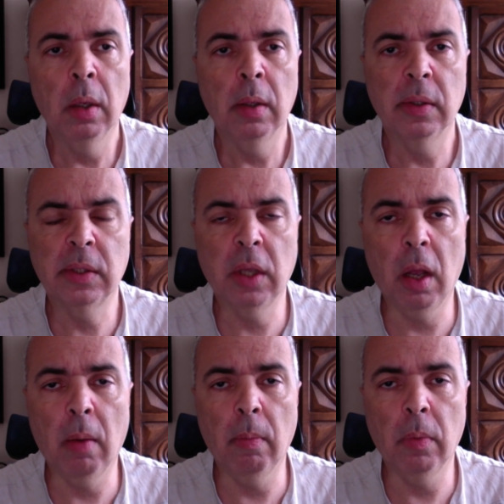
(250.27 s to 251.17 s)

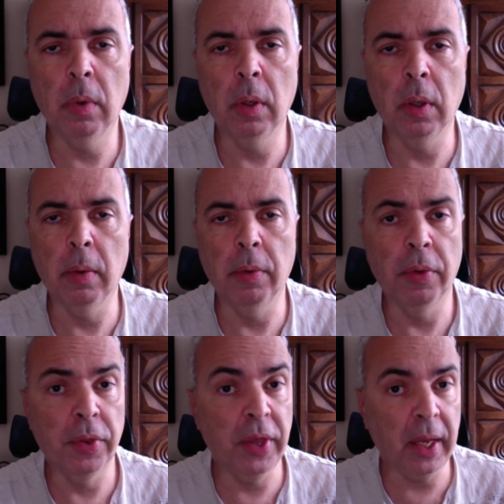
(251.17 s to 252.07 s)
some
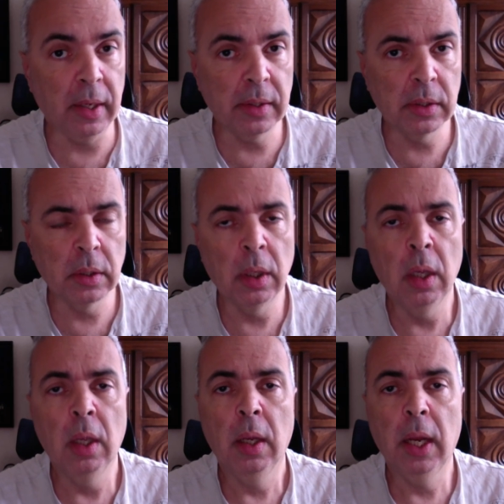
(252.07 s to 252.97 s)
things
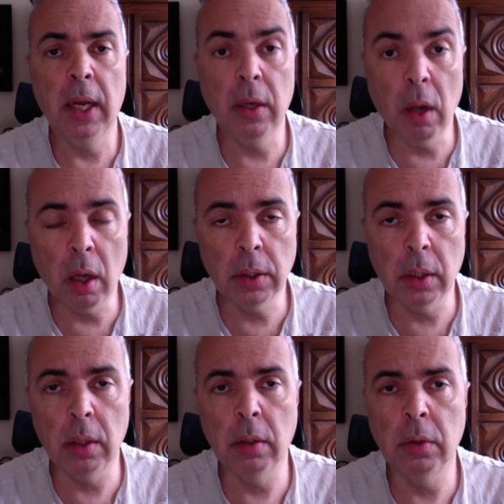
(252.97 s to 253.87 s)
in
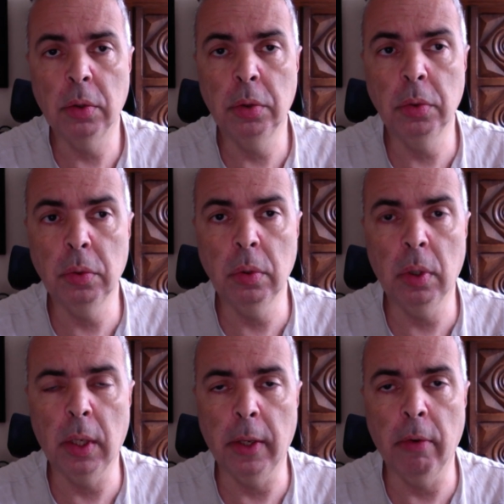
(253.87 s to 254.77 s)
order to
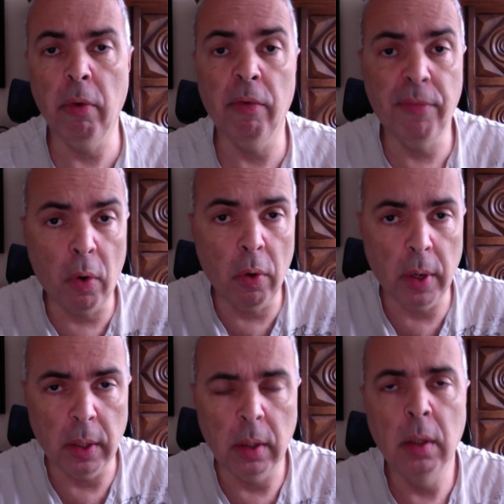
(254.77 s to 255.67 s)

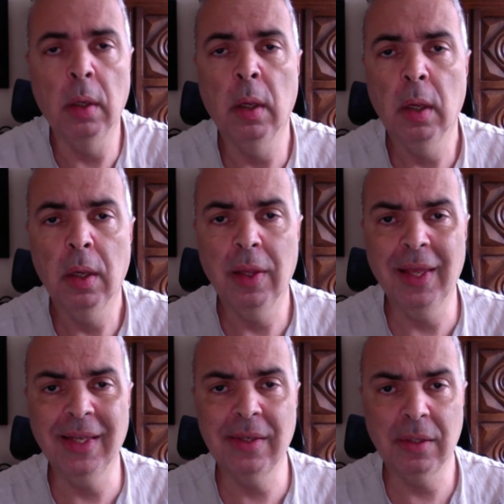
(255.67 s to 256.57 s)
avoid
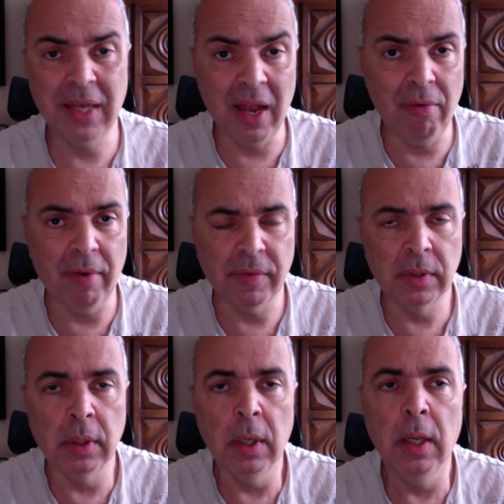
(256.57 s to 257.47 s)
these
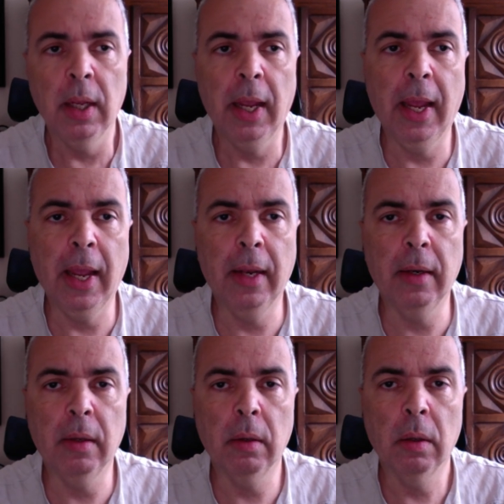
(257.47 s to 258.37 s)
tariffs.
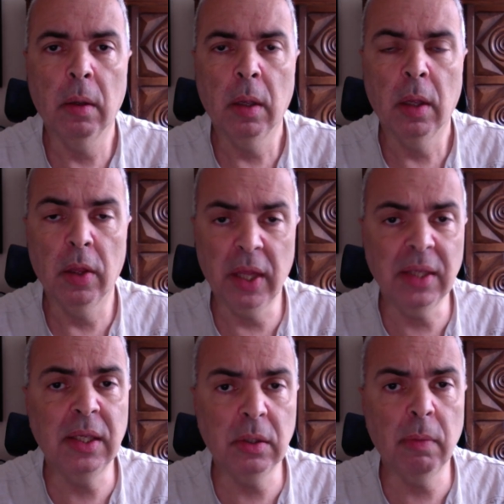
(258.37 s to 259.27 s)
And
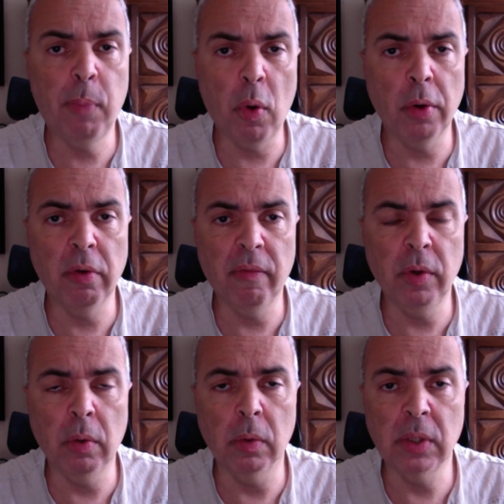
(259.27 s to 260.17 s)
this is a point of
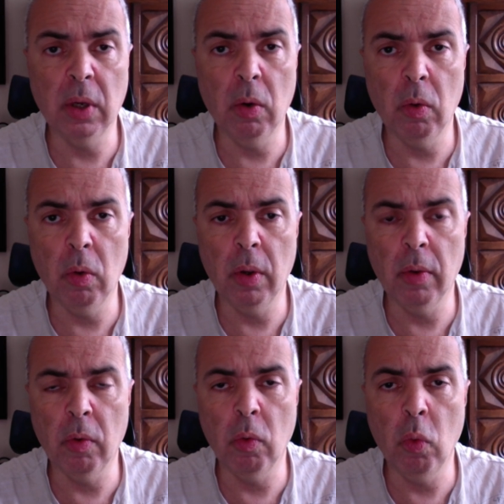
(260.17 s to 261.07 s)
view. So
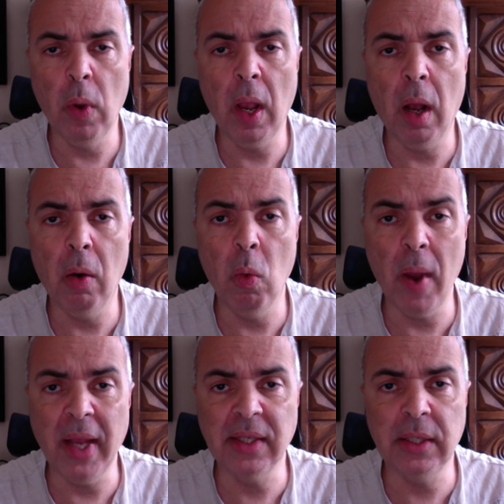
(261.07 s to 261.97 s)
we are
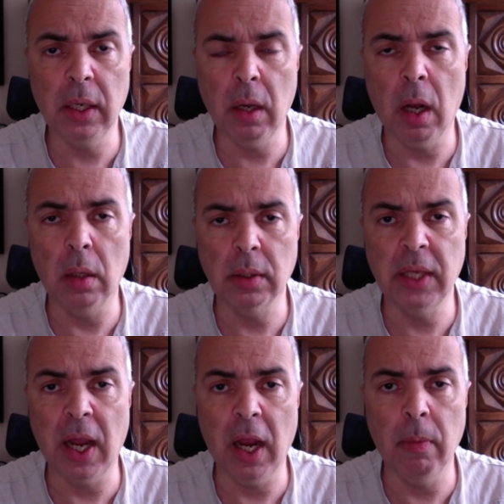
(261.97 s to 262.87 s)
wasting our
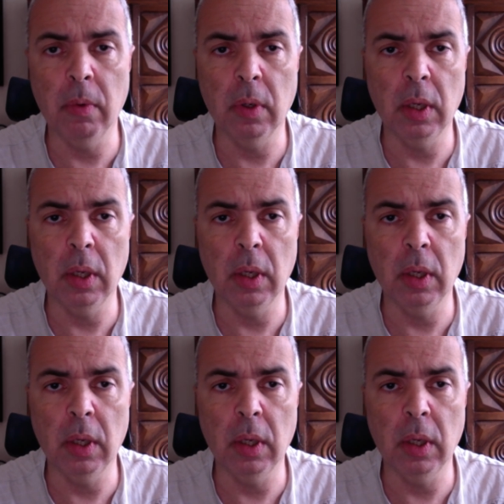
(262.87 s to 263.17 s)
time